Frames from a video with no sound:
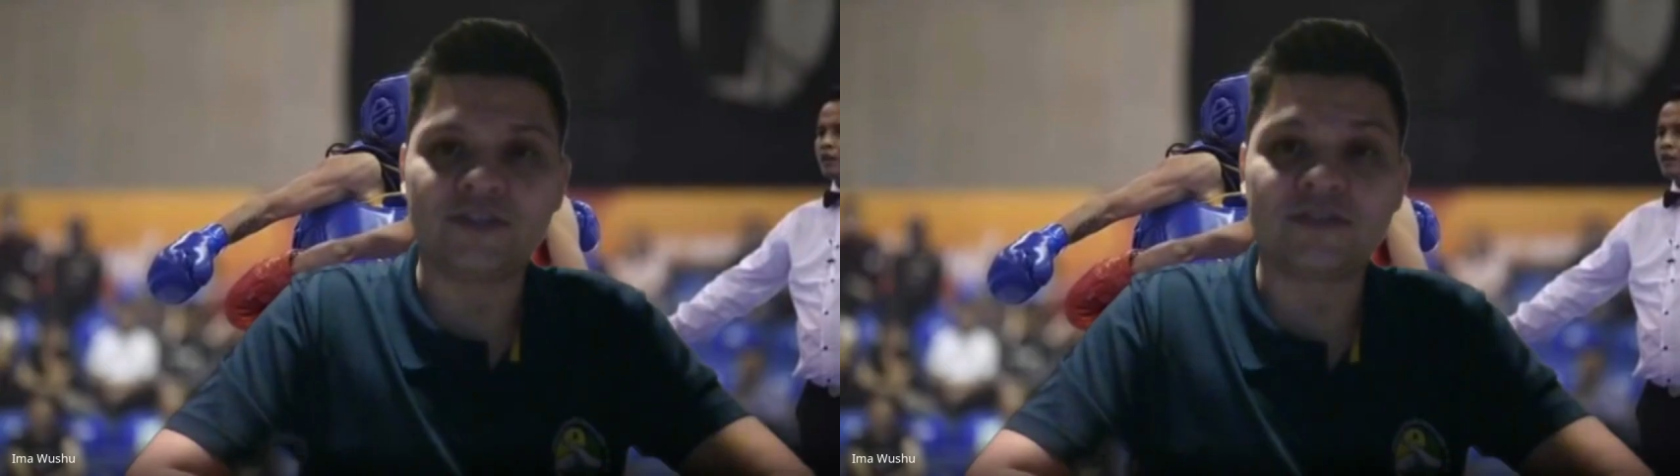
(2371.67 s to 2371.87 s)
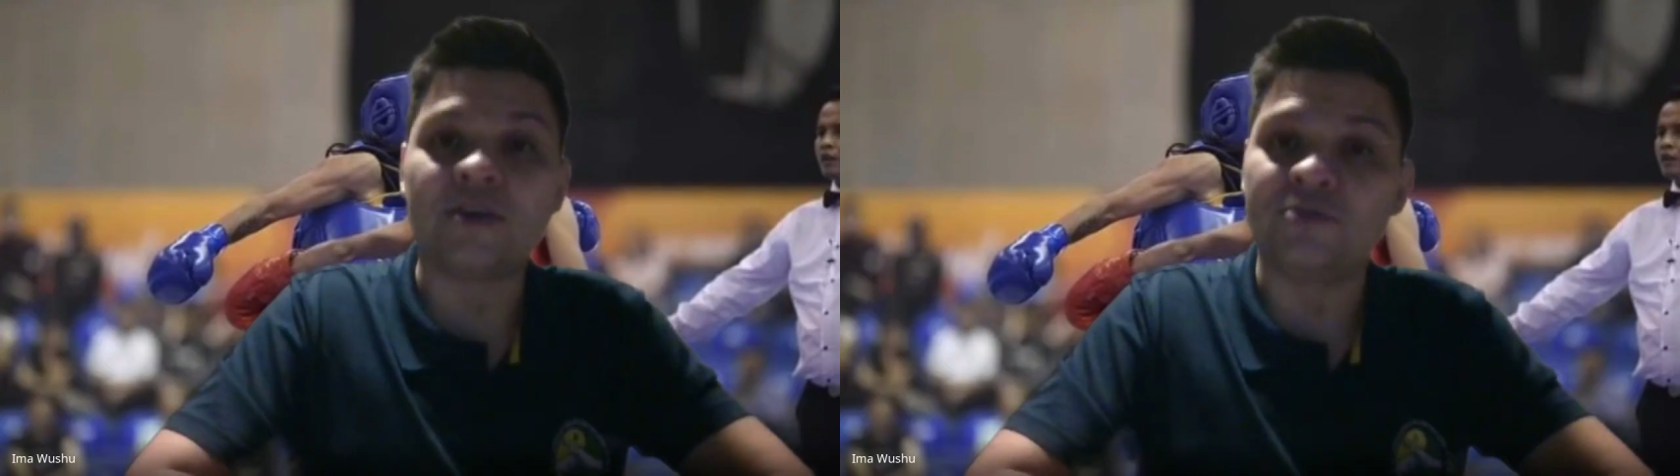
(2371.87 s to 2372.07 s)

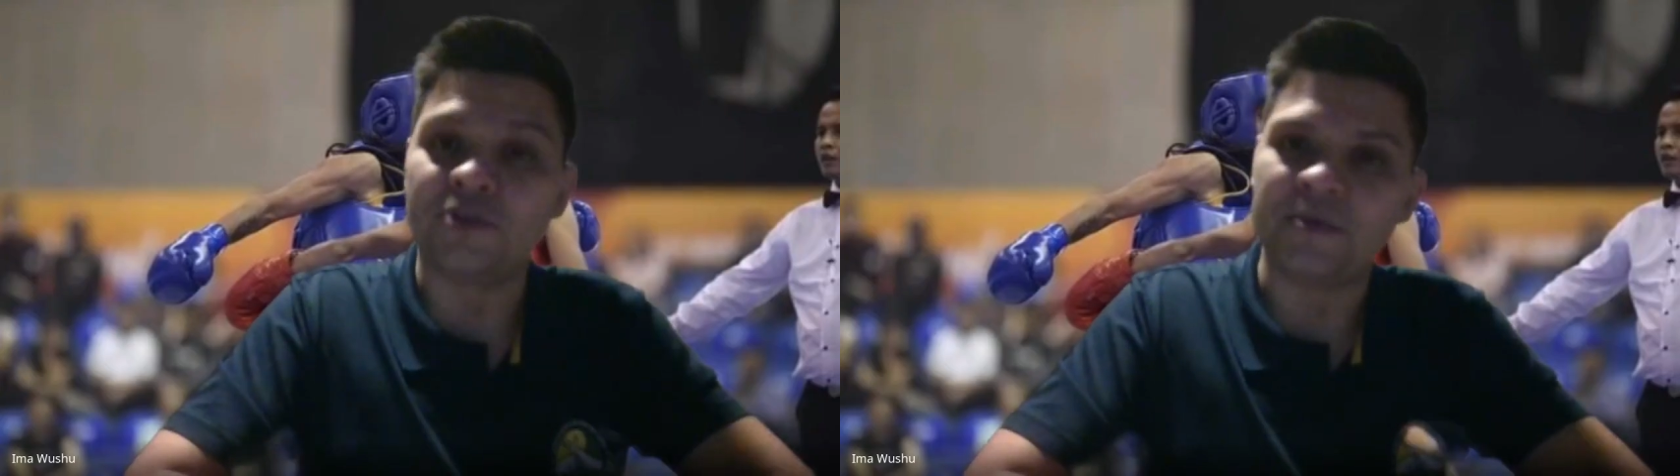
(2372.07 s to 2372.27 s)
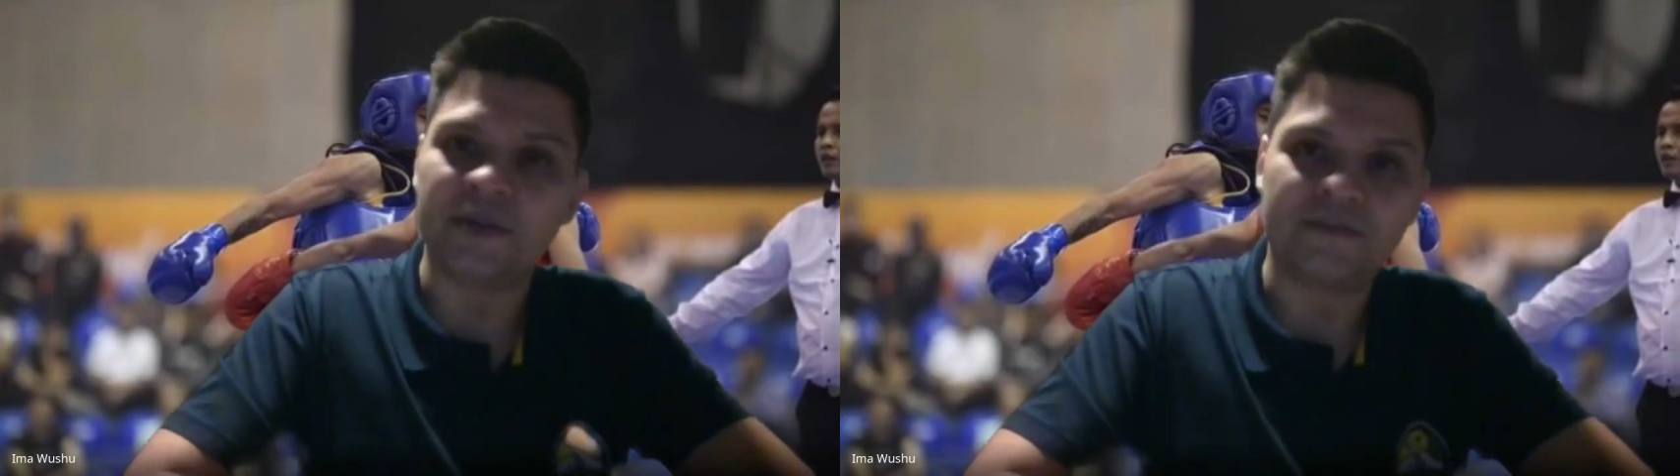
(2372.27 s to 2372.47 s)
stop
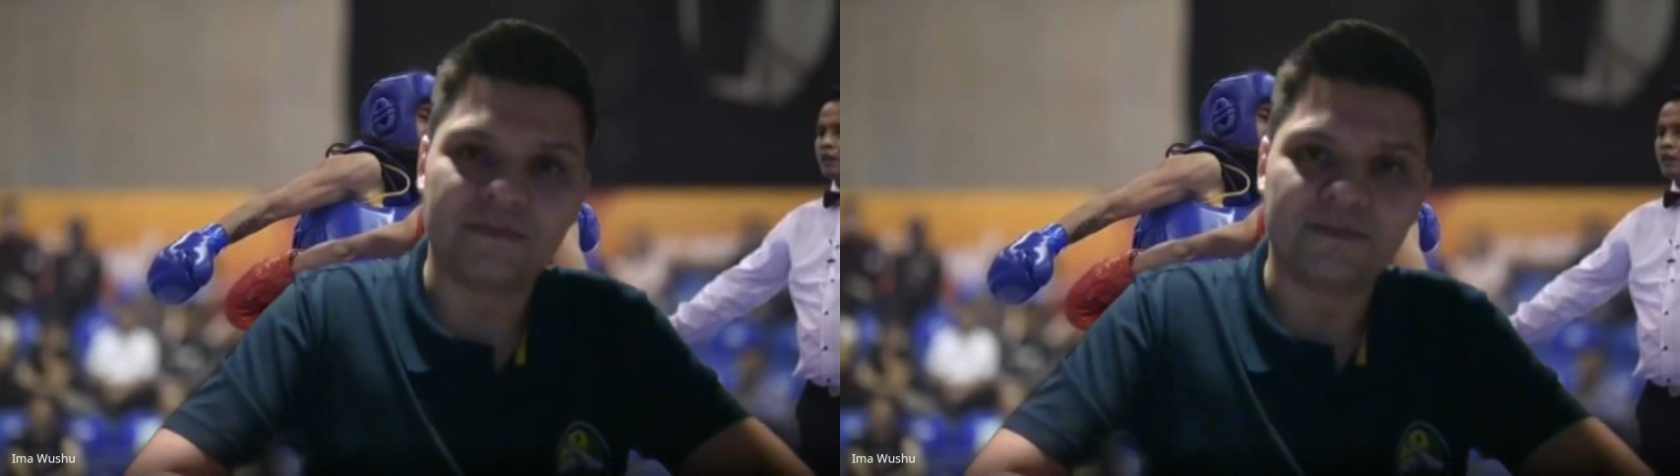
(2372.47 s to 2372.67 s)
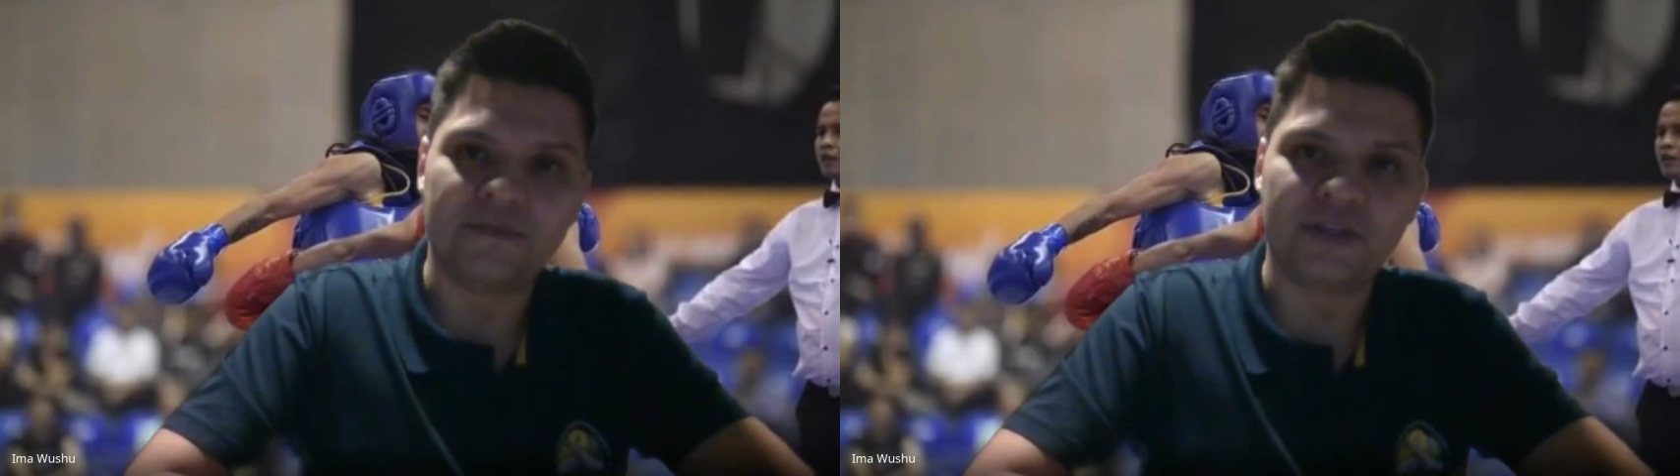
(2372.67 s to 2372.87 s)
dreaming
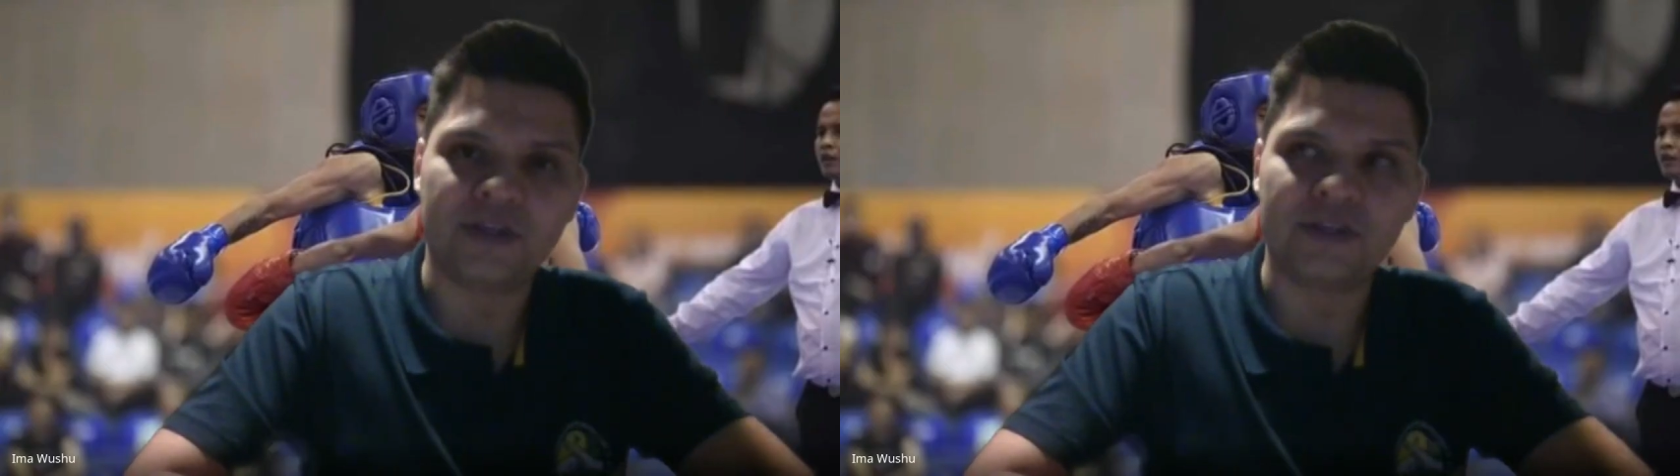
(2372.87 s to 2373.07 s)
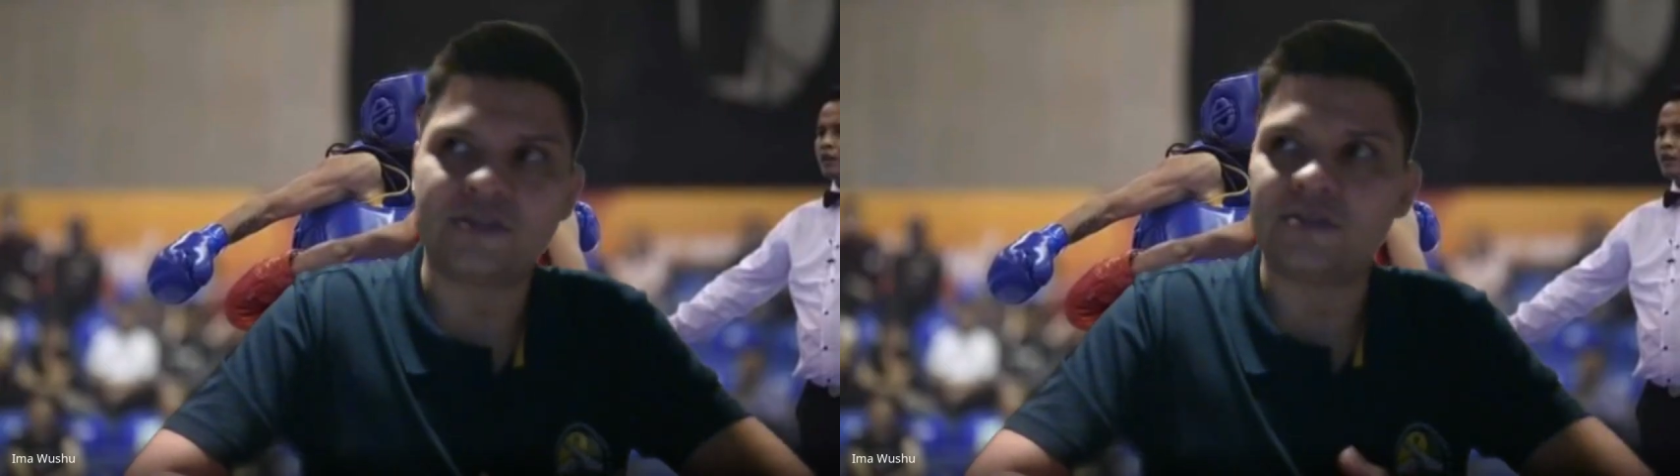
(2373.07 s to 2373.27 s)

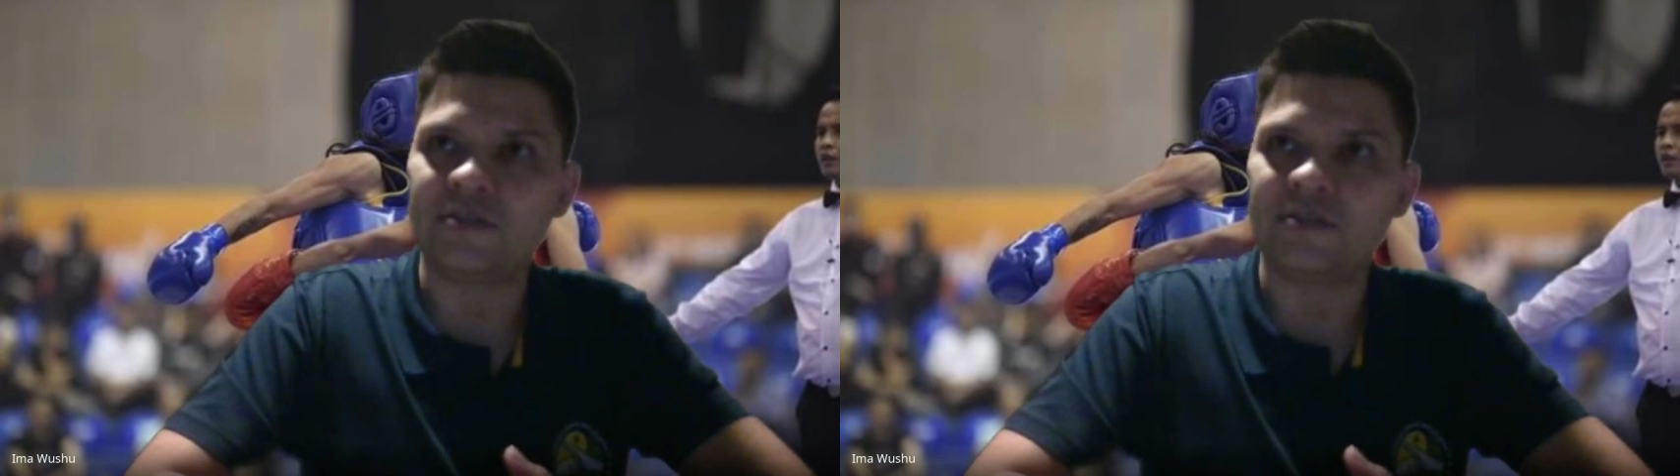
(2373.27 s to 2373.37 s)
because